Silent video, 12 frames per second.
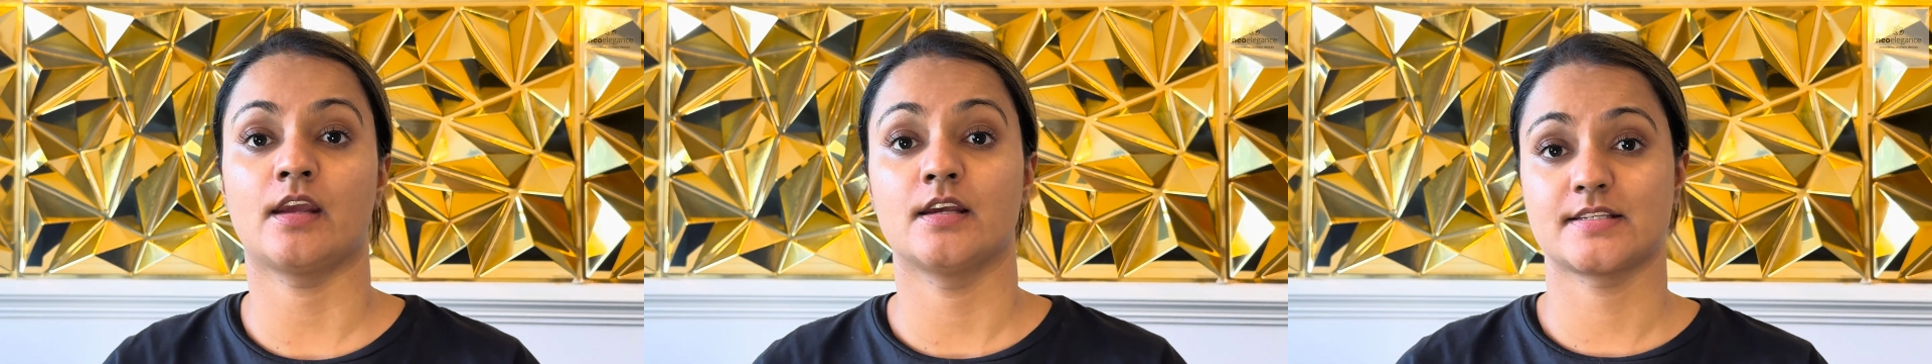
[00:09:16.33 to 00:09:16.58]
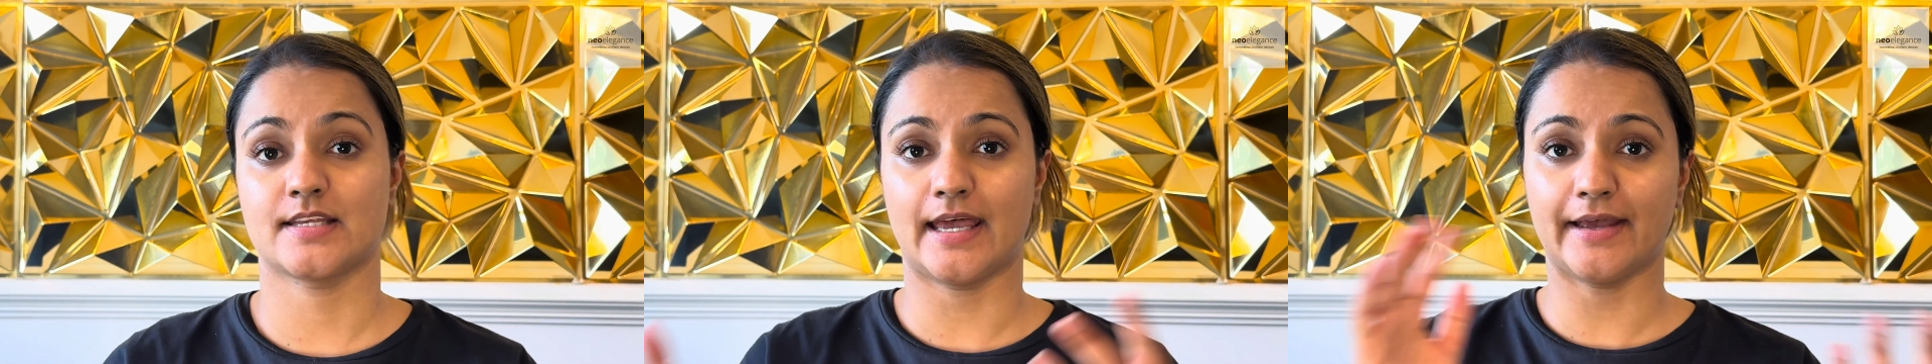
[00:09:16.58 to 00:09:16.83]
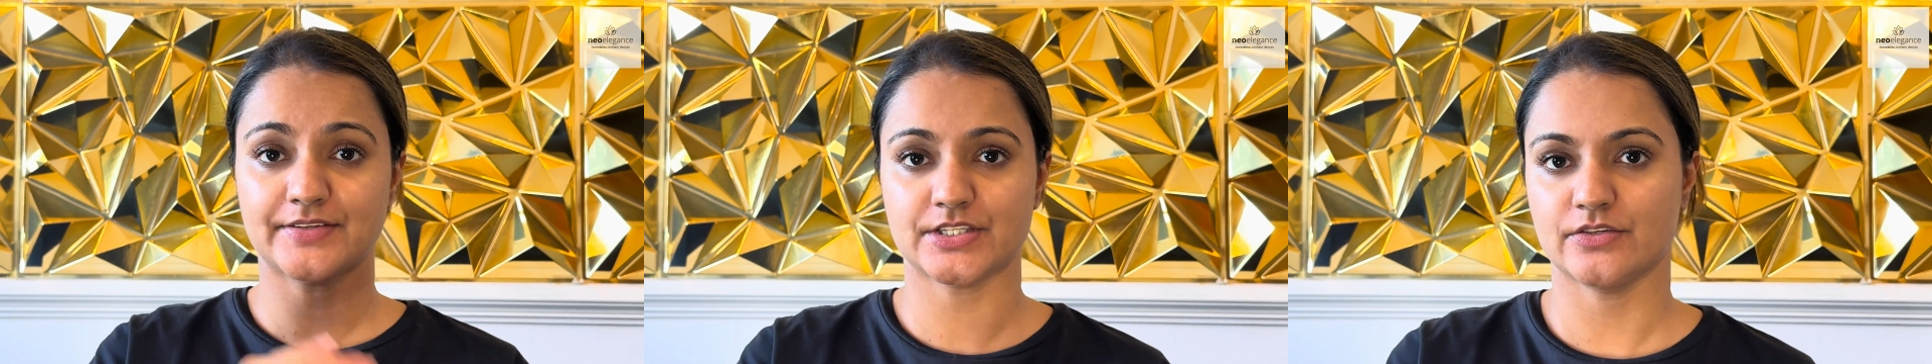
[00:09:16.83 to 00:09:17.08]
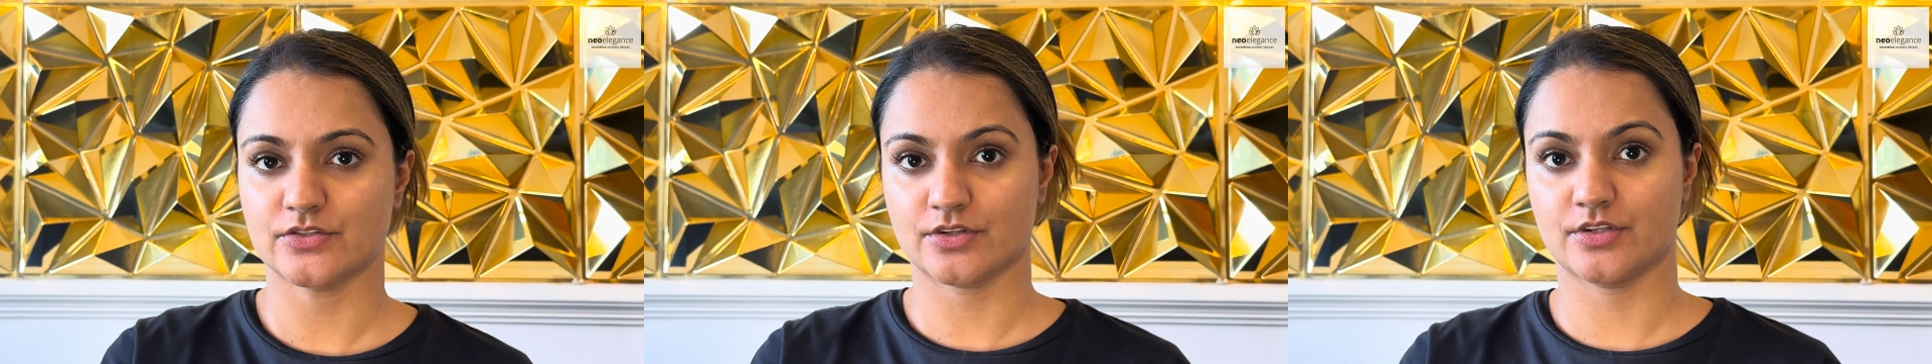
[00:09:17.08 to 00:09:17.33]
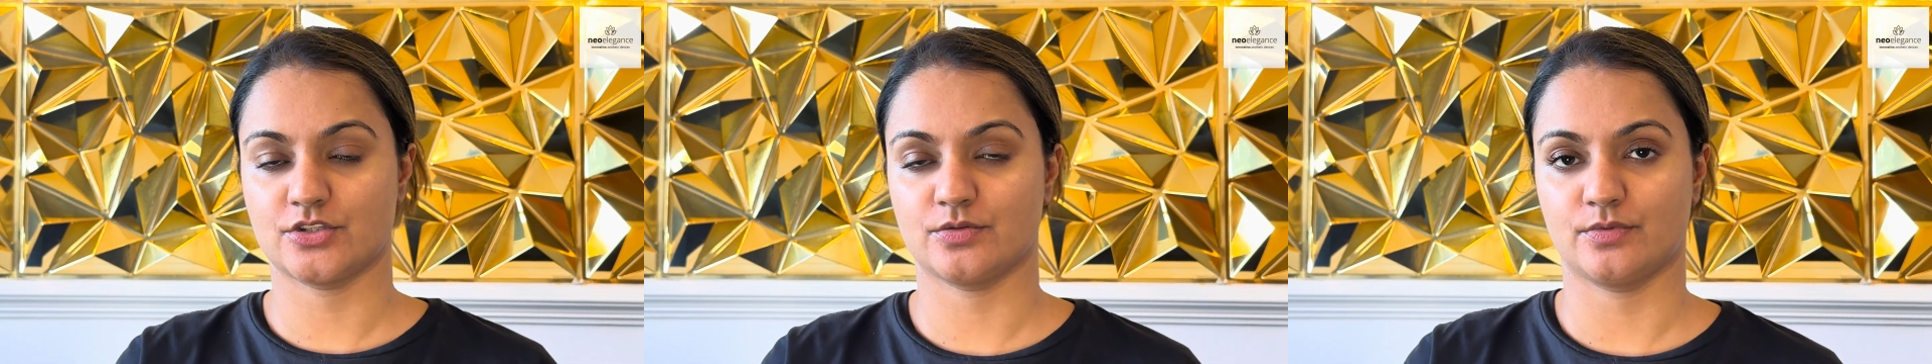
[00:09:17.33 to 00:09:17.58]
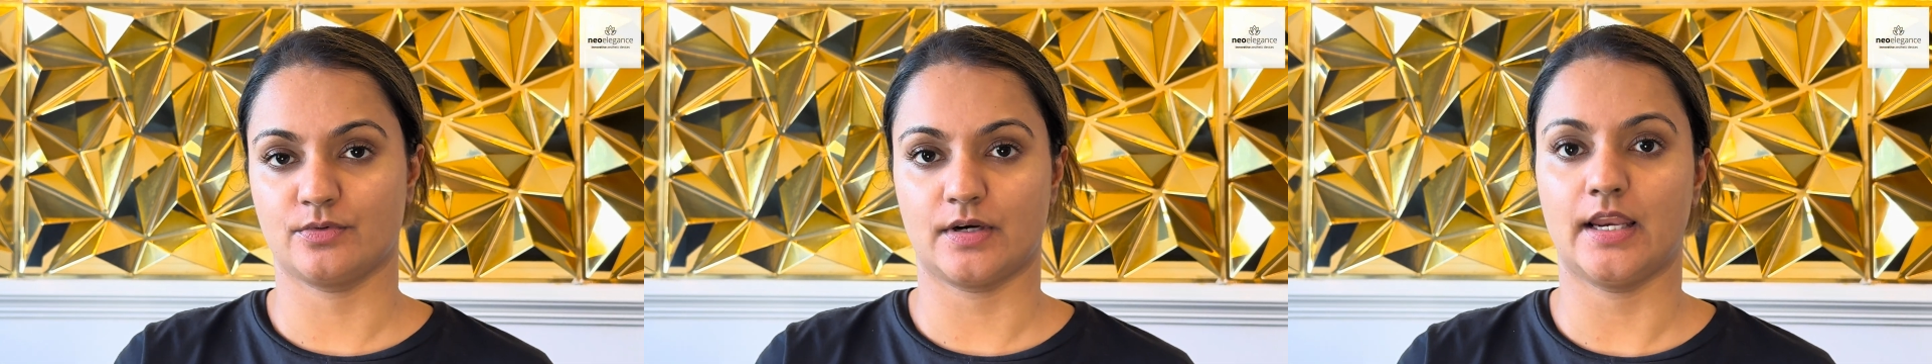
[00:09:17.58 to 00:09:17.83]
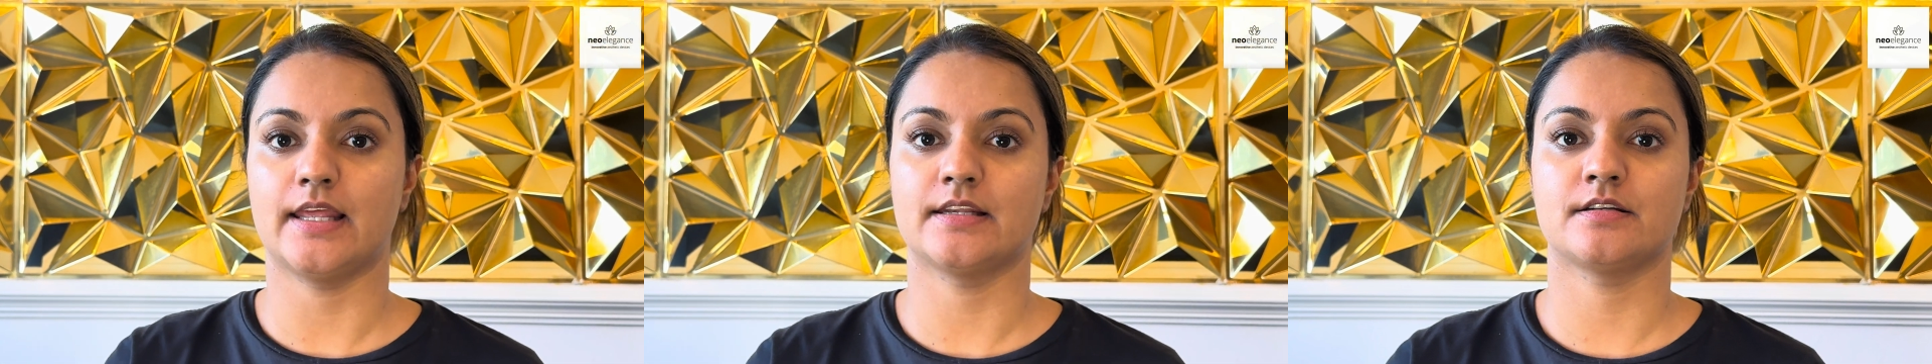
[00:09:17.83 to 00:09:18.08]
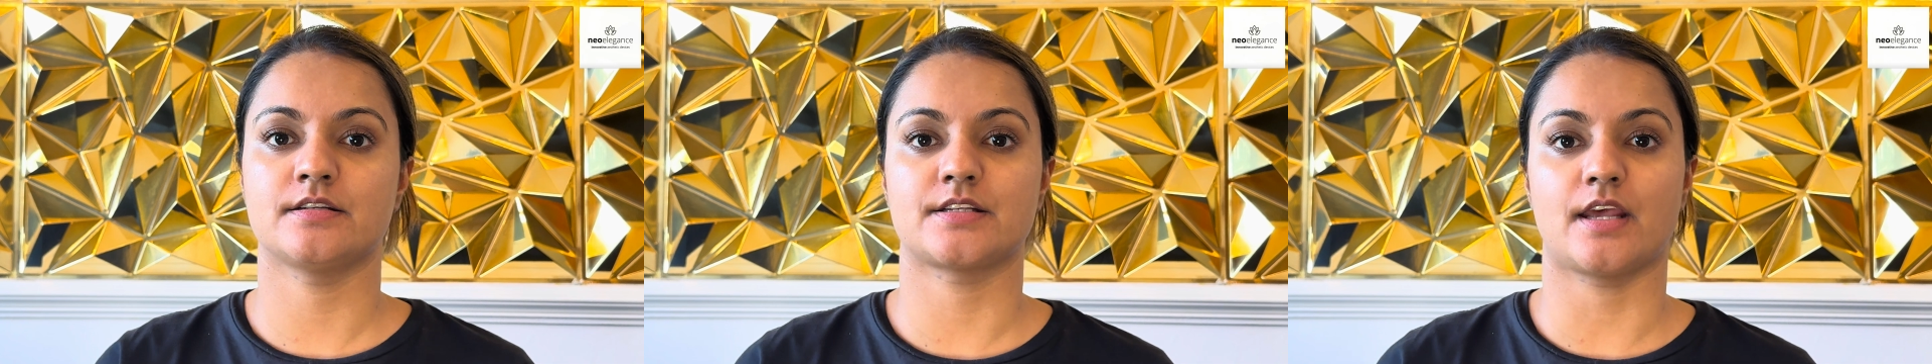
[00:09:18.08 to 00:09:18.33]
So after you've done the double cleanse,